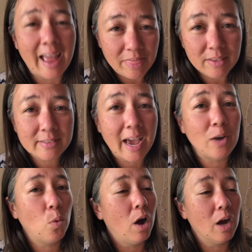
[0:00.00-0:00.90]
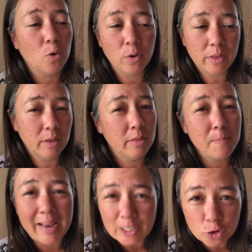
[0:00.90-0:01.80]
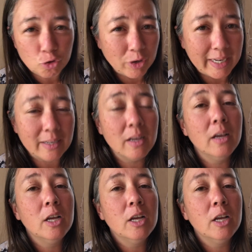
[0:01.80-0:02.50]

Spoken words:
and the sidewalk or the main street,